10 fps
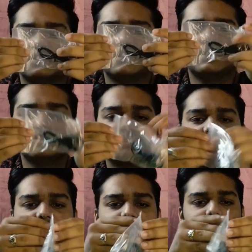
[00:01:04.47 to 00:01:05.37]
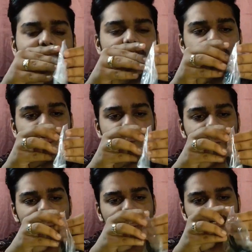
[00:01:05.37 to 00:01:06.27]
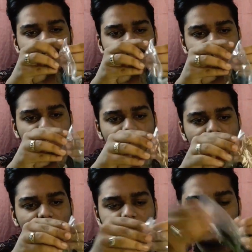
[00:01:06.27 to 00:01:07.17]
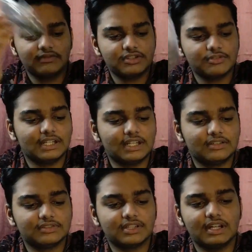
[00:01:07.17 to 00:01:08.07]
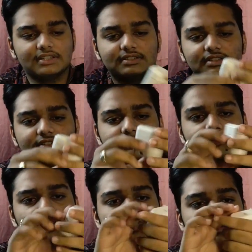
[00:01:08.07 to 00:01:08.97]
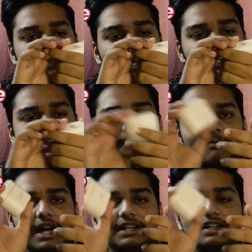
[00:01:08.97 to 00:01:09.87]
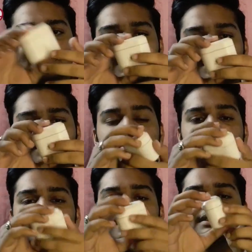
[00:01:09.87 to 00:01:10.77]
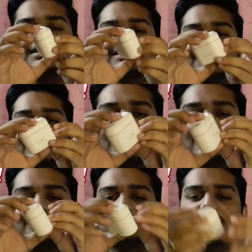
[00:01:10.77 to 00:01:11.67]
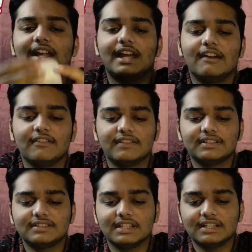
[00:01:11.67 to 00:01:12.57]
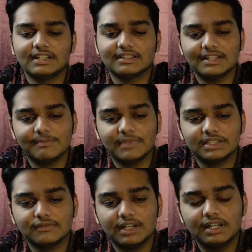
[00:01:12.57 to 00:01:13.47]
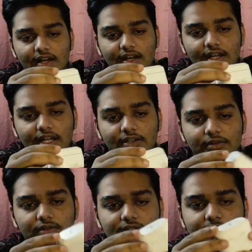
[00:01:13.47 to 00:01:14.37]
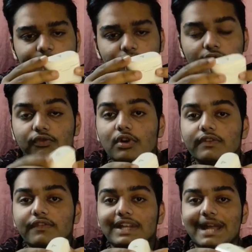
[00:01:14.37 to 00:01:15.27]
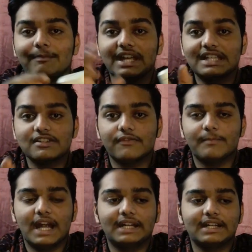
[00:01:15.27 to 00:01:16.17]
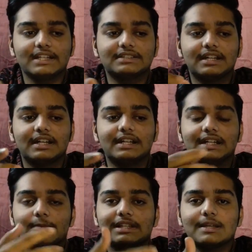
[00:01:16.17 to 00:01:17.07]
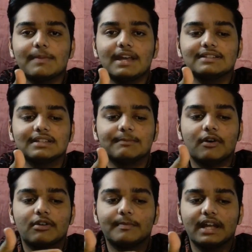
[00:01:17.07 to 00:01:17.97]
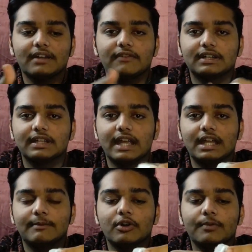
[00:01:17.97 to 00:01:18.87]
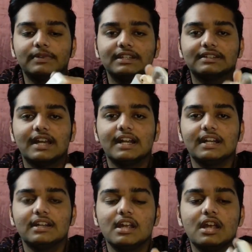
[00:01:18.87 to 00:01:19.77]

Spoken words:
This is the Type-C USB charger which you need to charge this power pack battery case. This is the sleekest design I have ever seen and the slimmest one. It holds up to 450 mAh of battery inside it. It doubles up as a power bank for the Airdopes inside it.